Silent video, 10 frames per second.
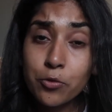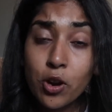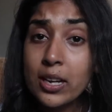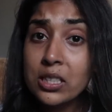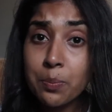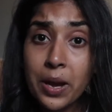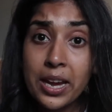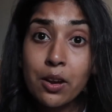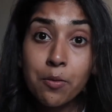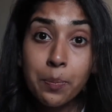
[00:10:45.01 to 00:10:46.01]
trying to
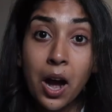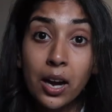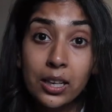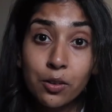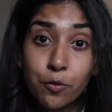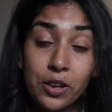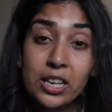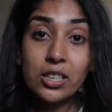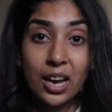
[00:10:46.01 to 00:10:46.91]
pay a parking fee.